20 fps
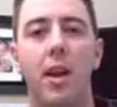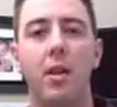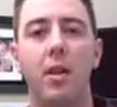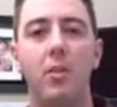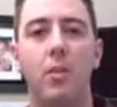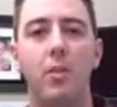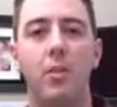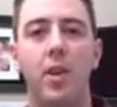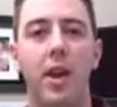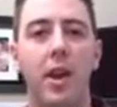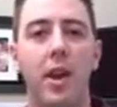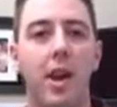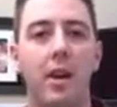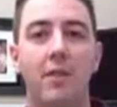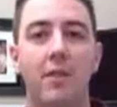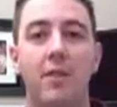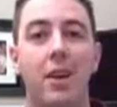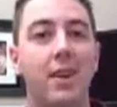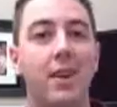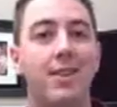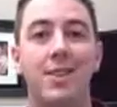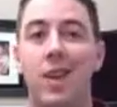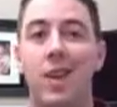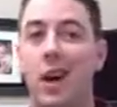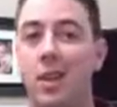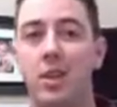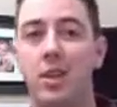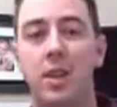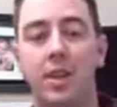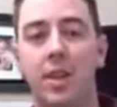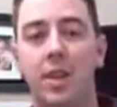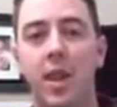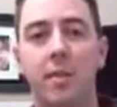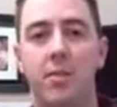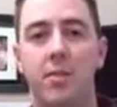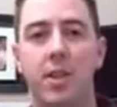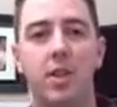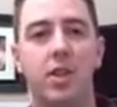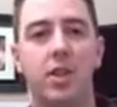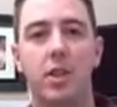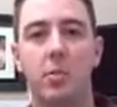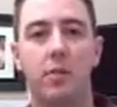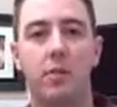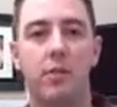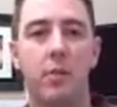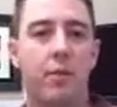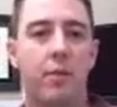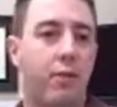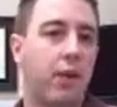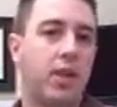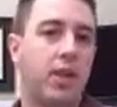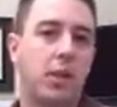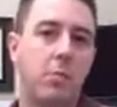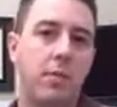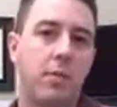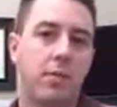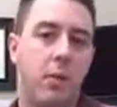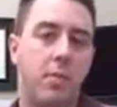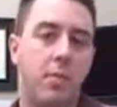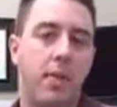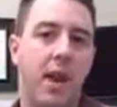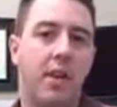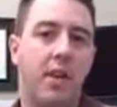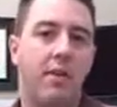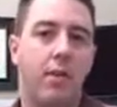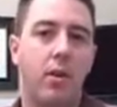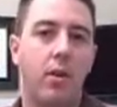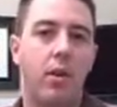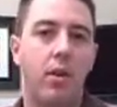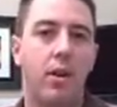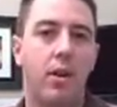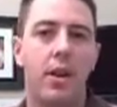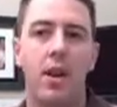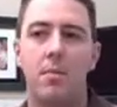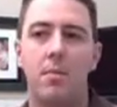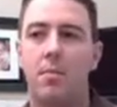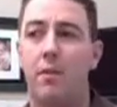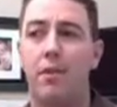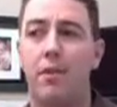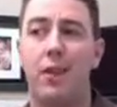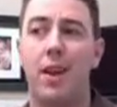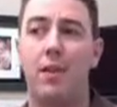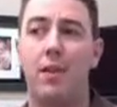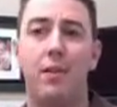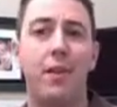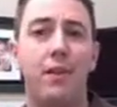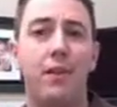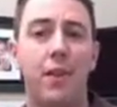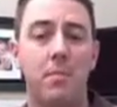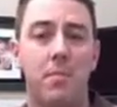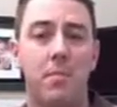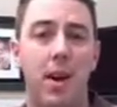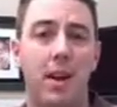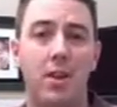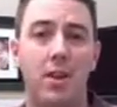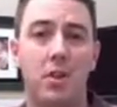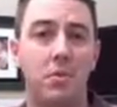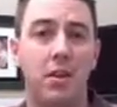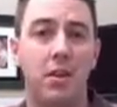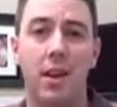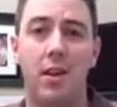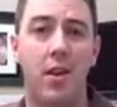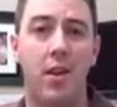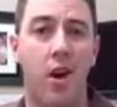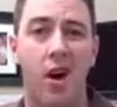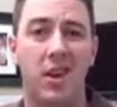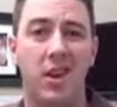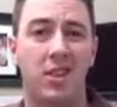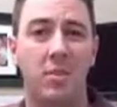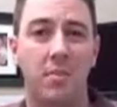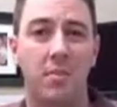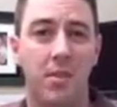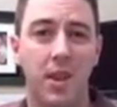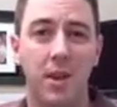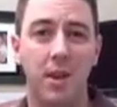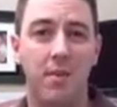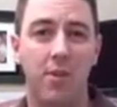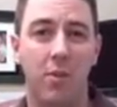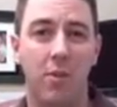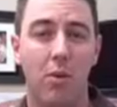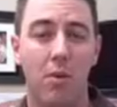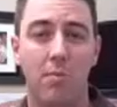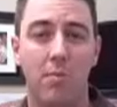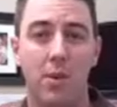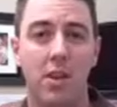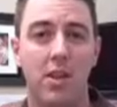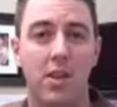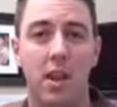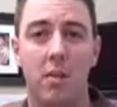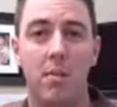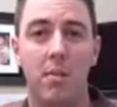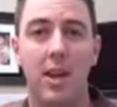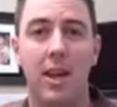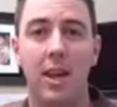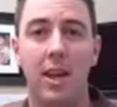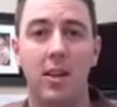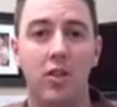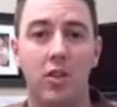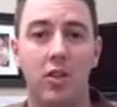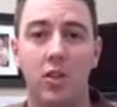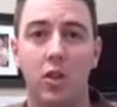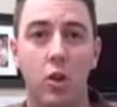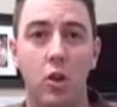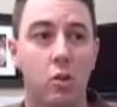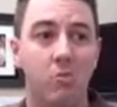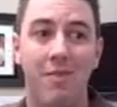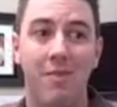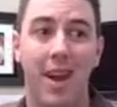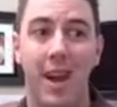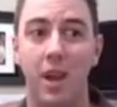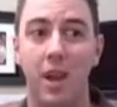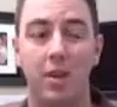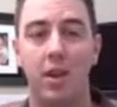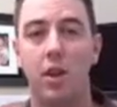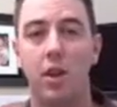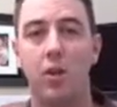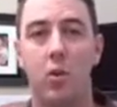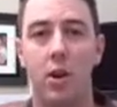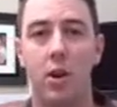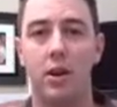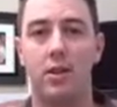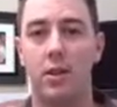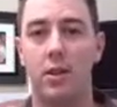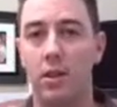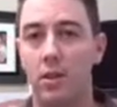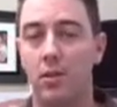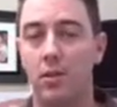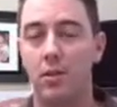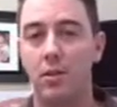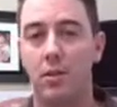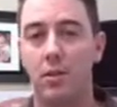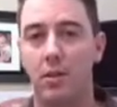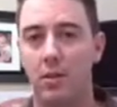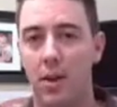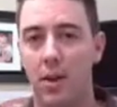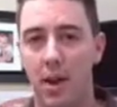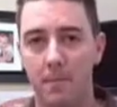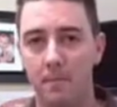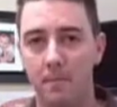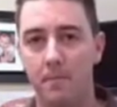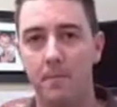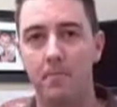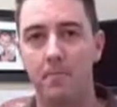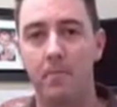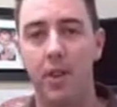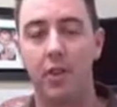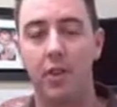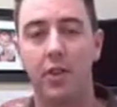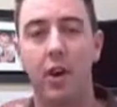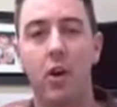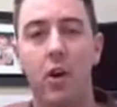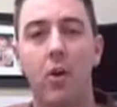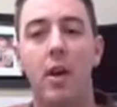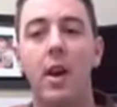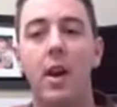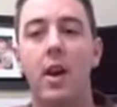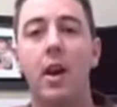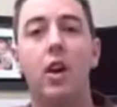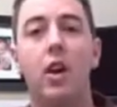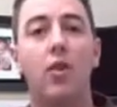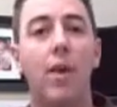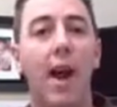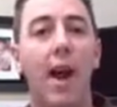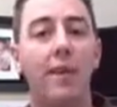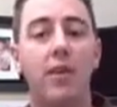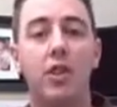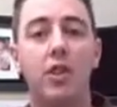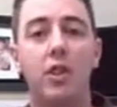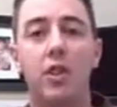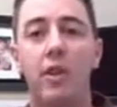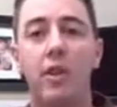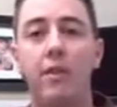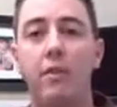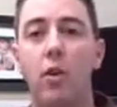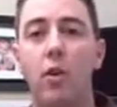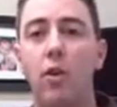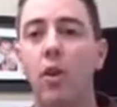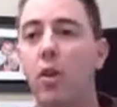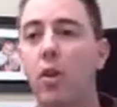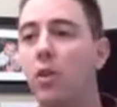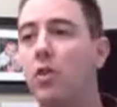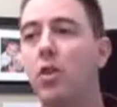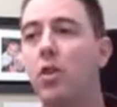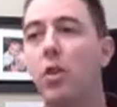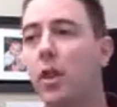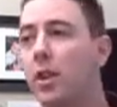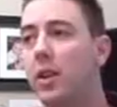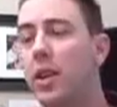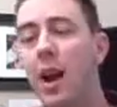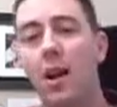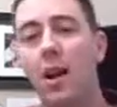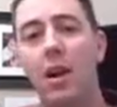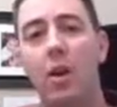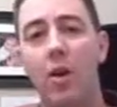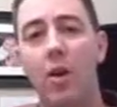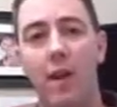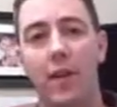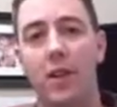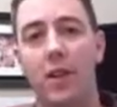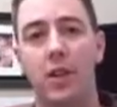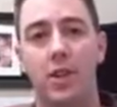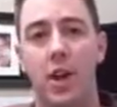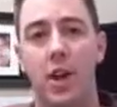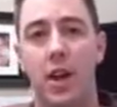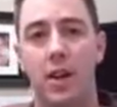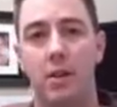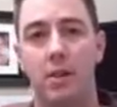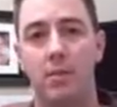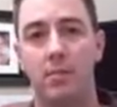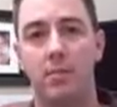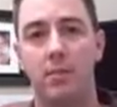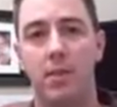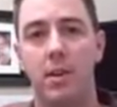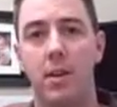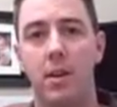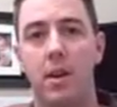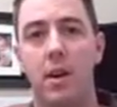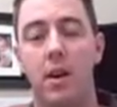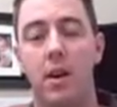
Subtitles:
where they have tons of themes there. Some of them are free, some of them are paid for, but for like $50 you can get an awesome theme for WordPress that'll make it do anything you want it to do, right? So graphics are done for you, no need to hire a graphic designer.